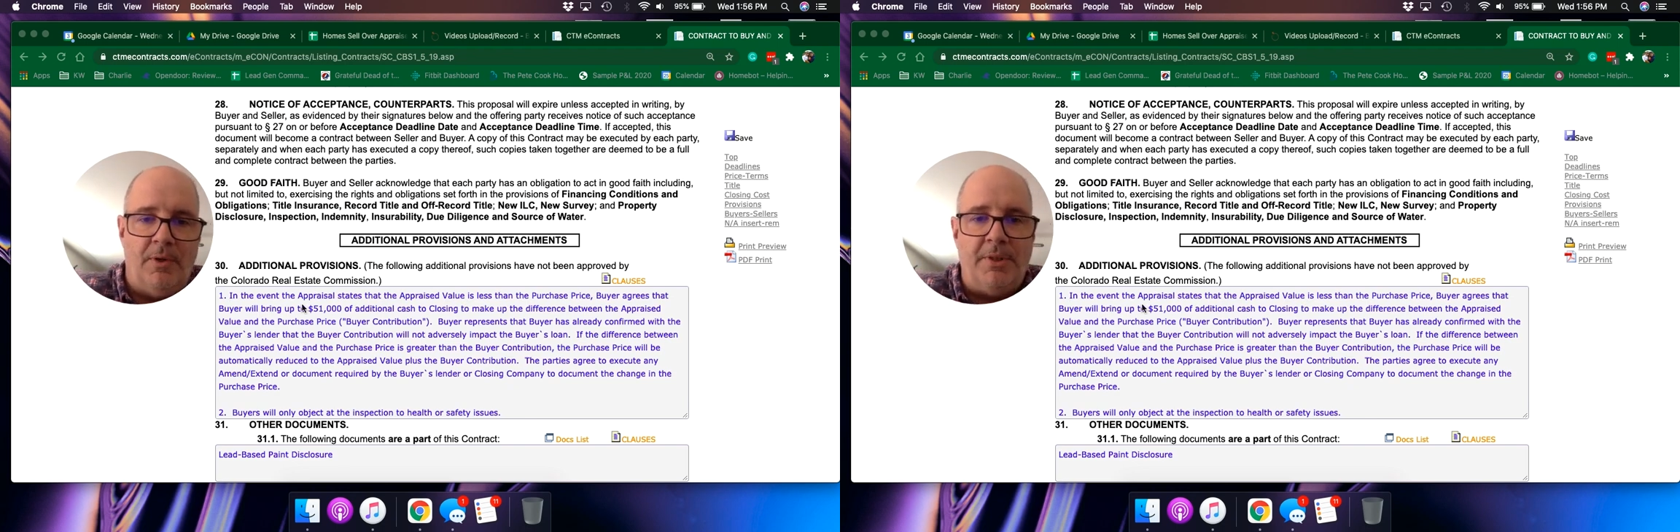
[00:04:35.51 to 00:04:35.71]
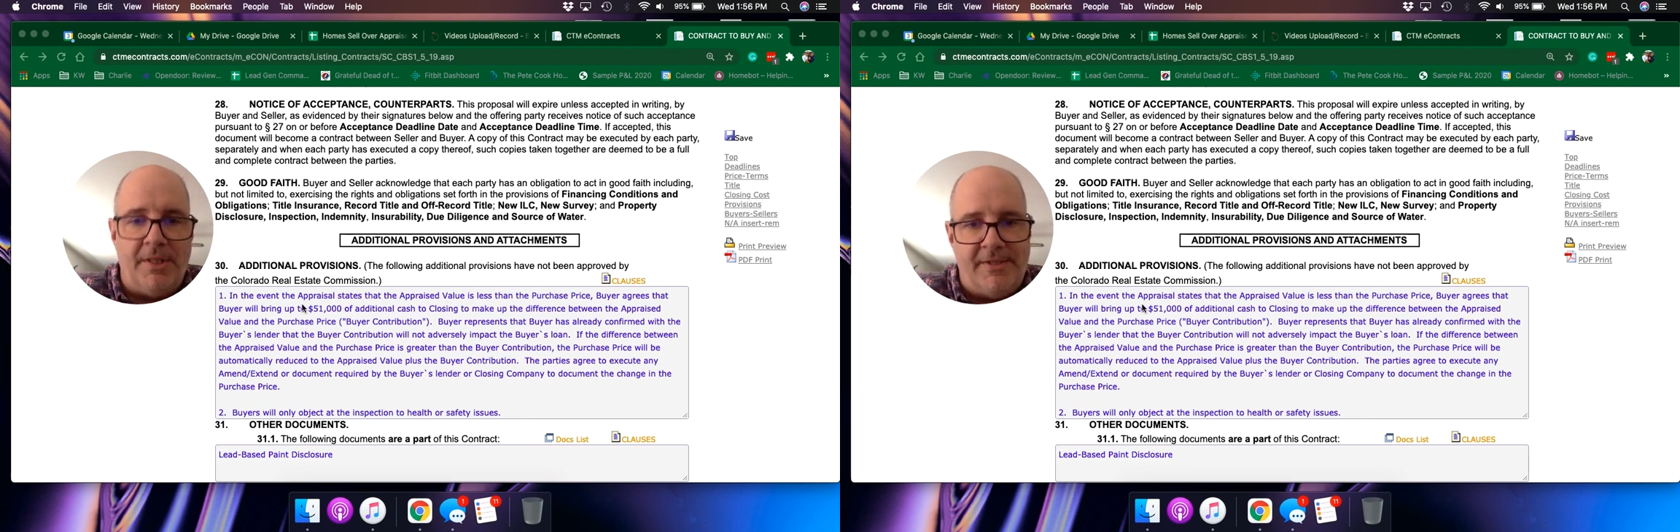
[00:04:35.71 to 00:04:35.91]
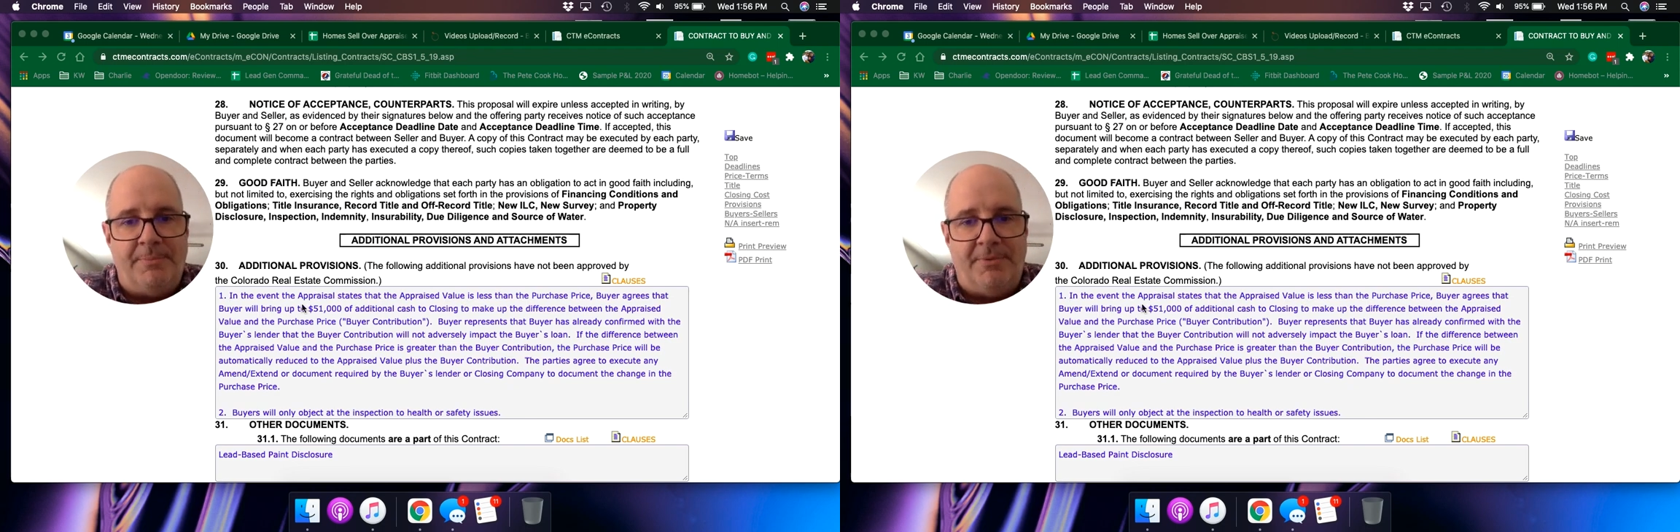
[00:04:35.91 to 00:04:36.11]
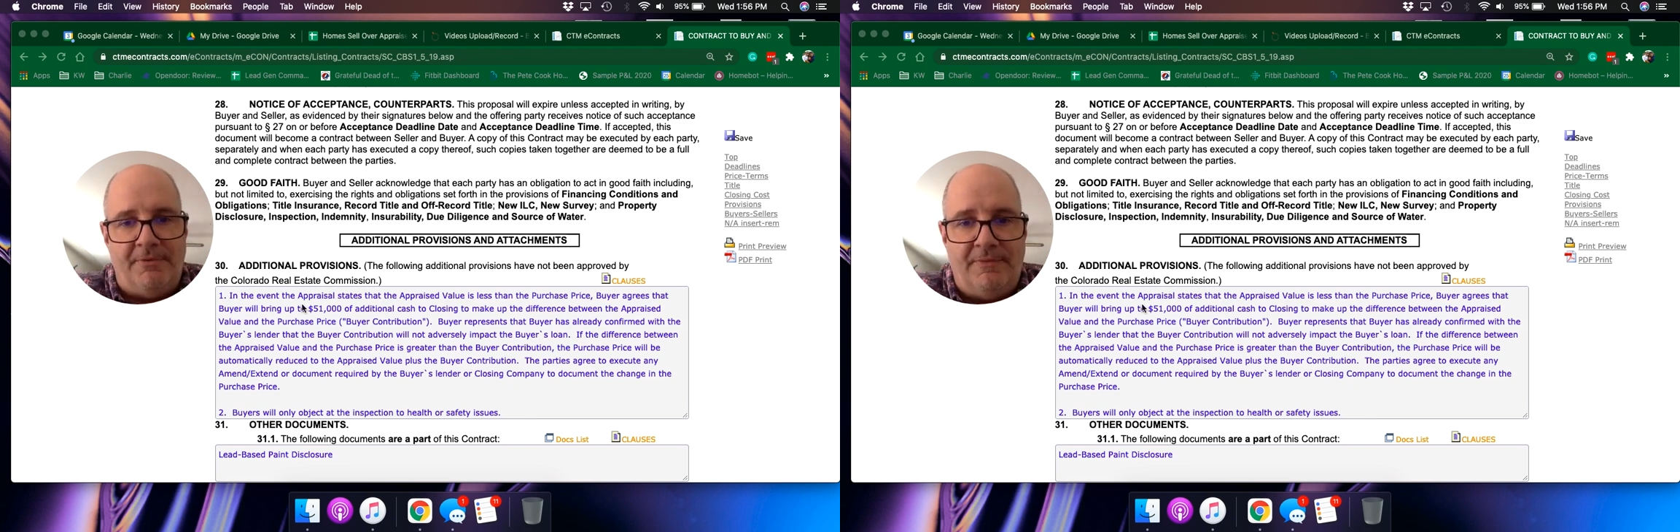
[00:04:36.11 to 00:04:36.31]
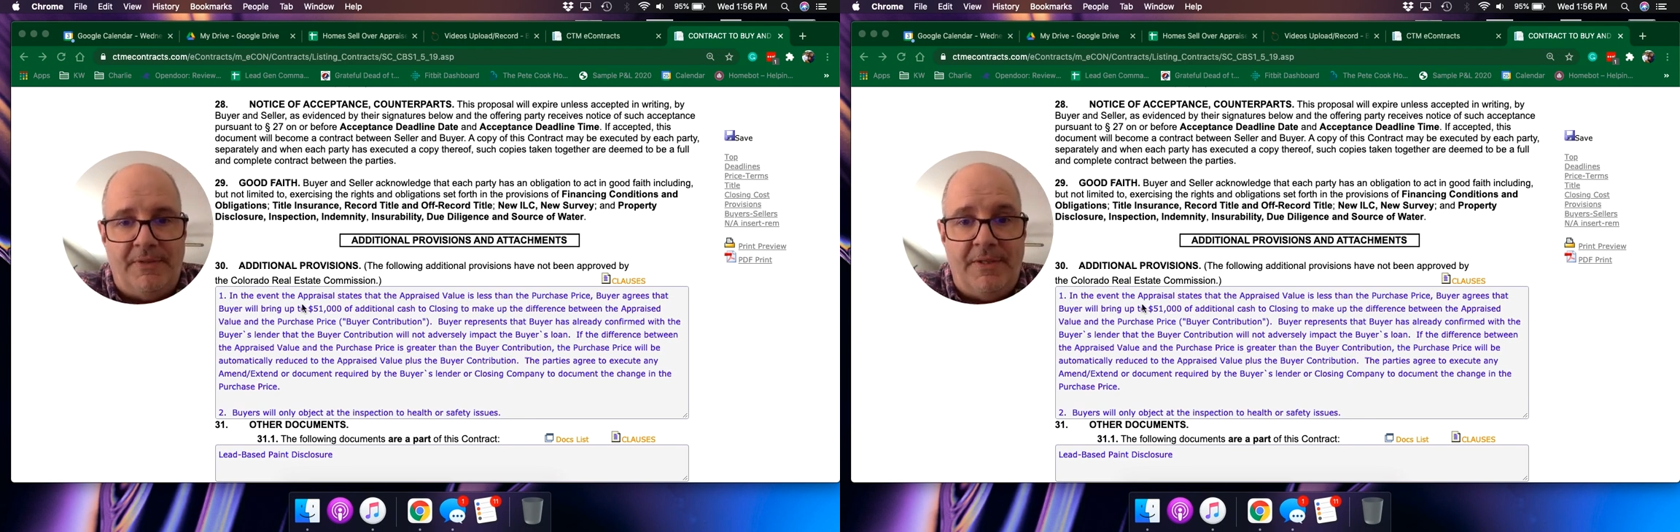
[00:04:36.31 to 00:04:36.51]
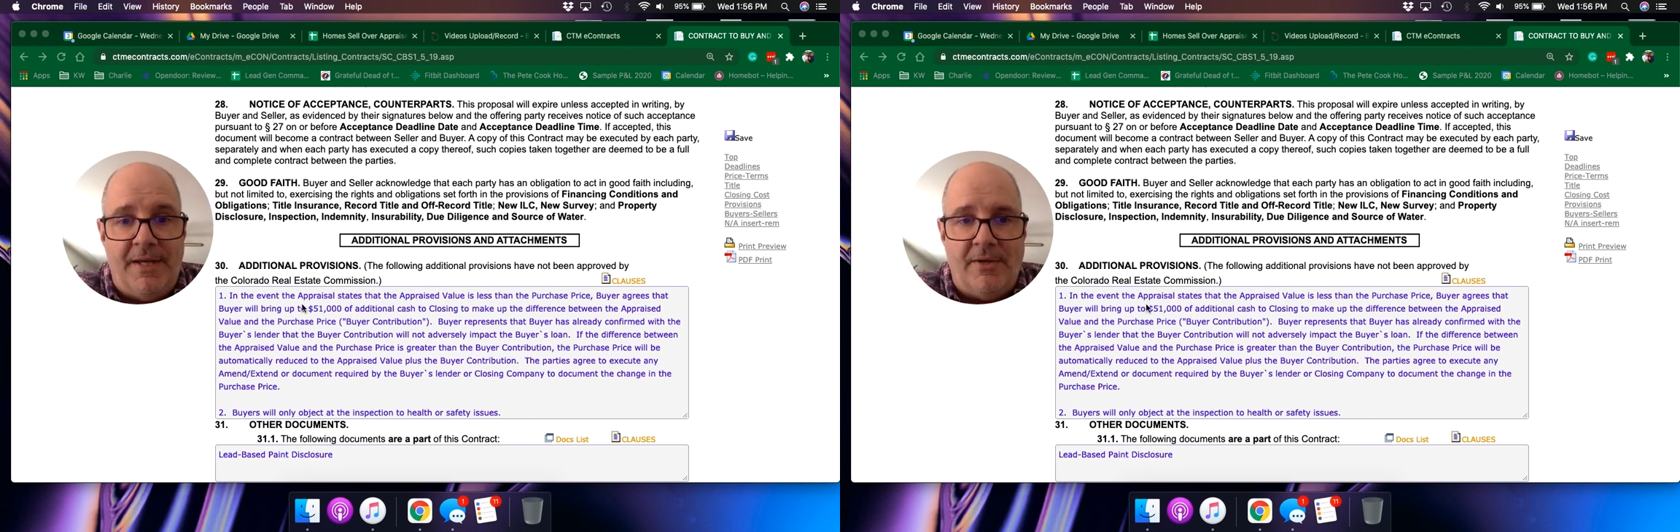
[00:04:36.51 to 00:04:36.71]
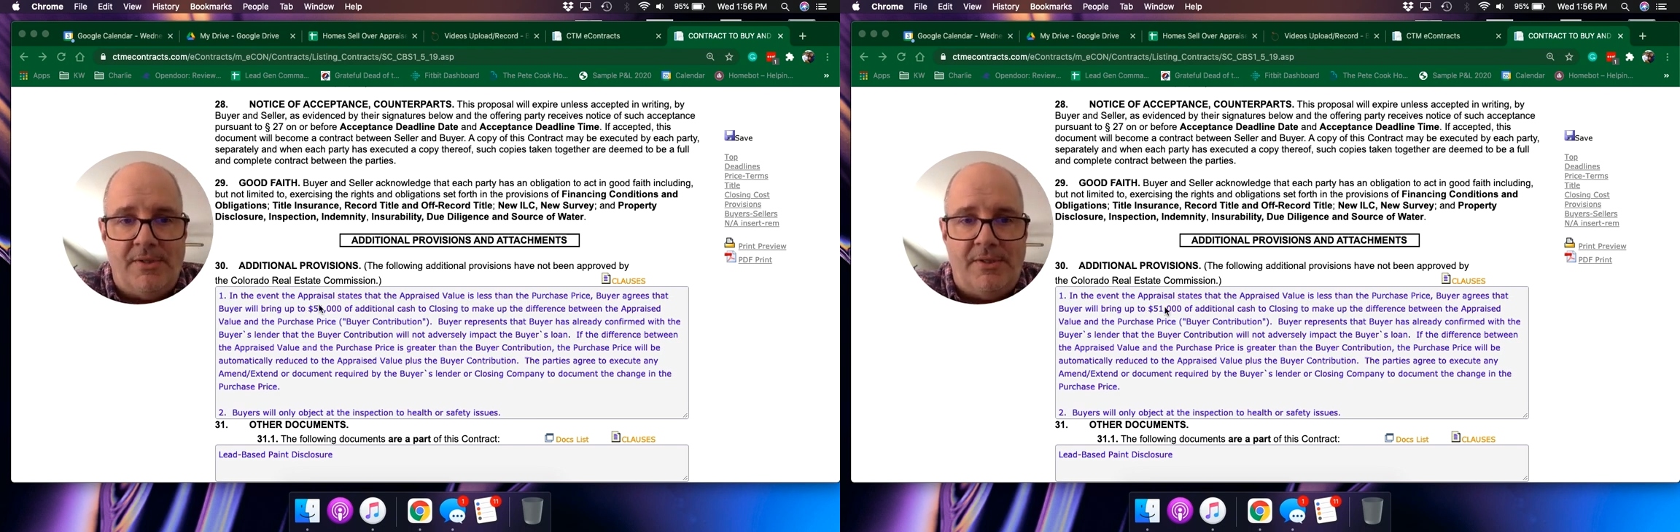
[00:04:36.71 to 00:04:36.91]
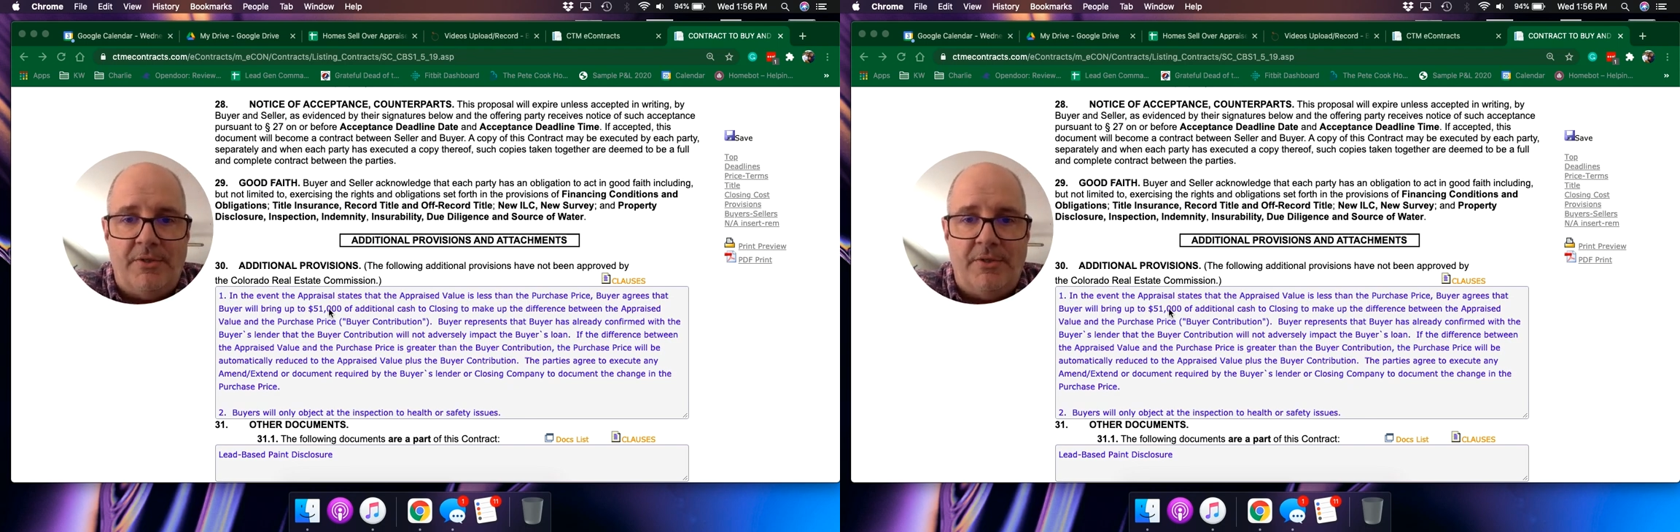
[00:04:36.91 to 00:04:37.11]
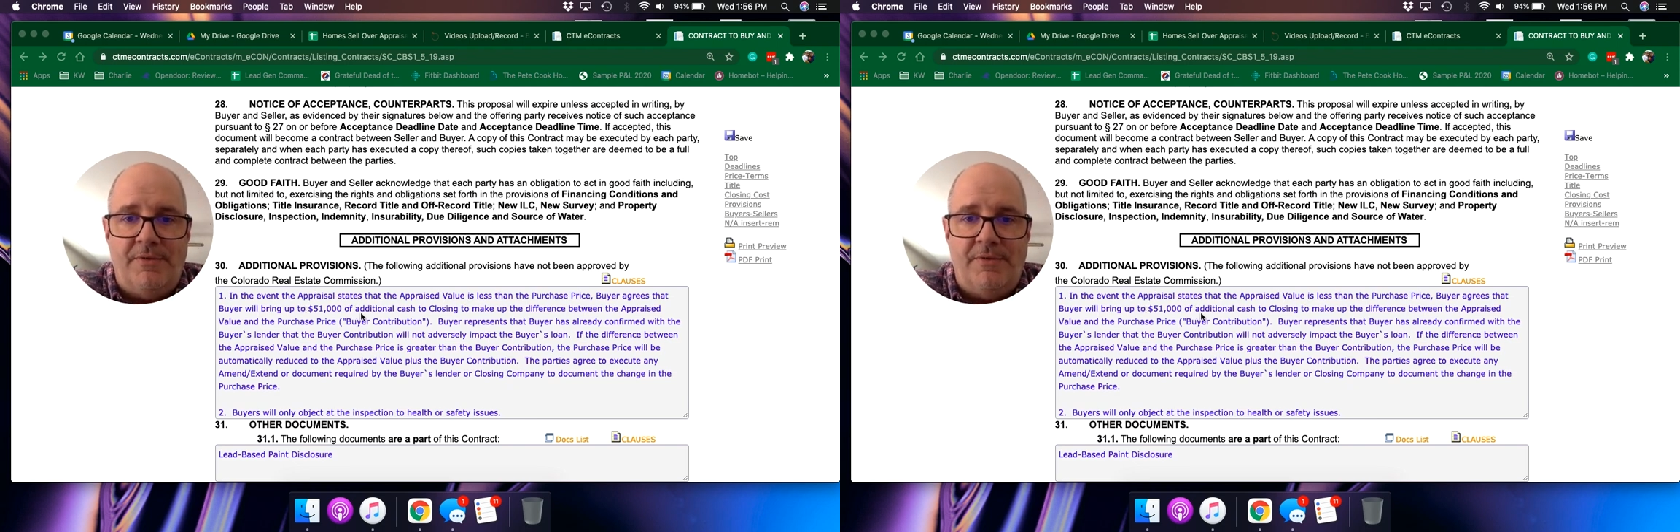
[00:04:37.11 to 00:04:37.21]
but let's say up to $50,000 of